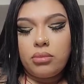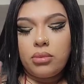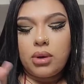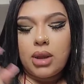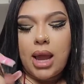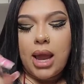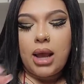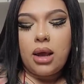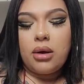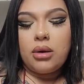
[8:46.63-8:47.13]

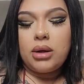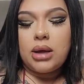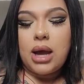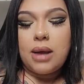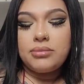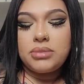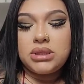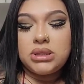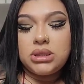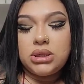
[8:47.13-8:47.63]
like
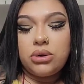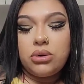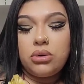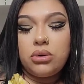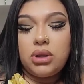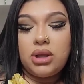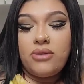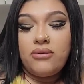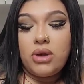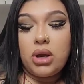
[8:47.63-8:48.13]
I'm
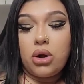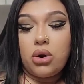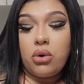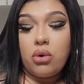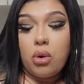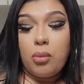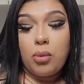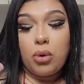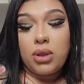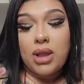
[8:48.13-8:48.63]
still living a
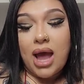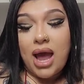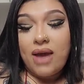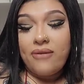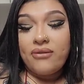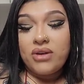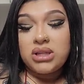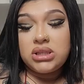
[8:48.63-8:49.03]
normal life.